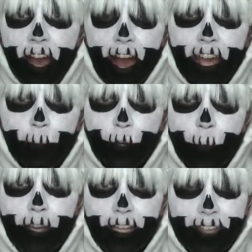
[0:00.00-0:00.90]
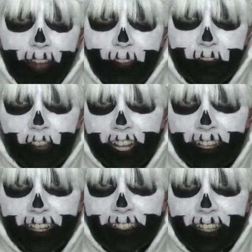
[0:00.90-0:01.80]
I am going to Dallas Fan
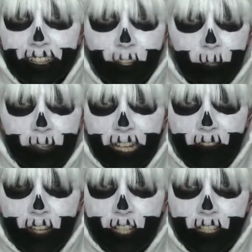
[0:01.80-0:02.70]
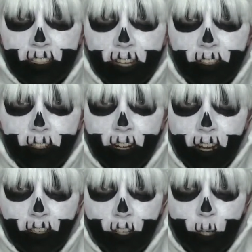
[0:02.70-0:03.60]
Days at the Urban Convention Center
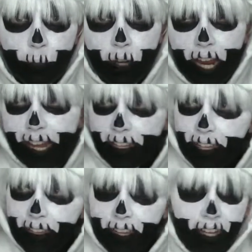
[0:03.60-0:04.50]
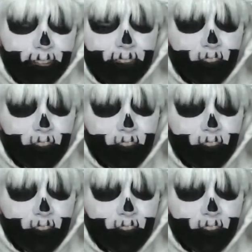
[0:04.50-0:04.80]
October 18th, 19th, and